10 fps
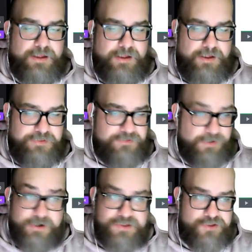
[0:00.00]
This
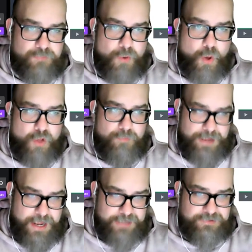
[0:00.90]
very small
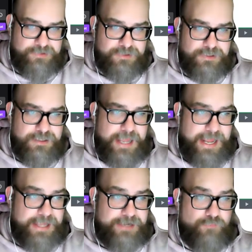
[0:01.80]
bet.
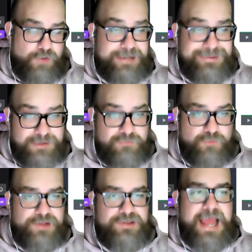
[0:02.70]
And what I did
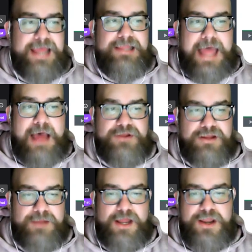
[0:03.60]
was I allowed
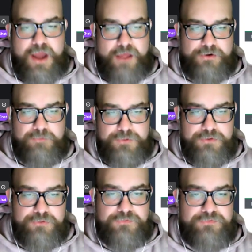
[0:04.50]
him another
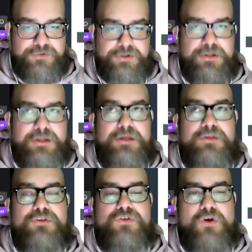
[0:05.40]
move.
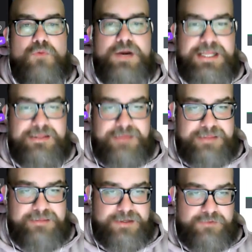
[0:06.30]
So what he
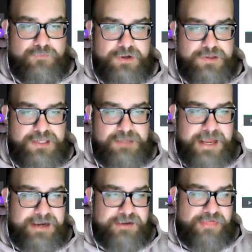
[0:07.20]
then did was he
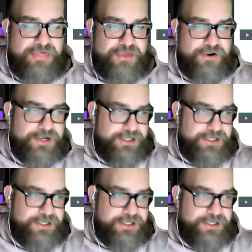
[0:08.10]
made it 30.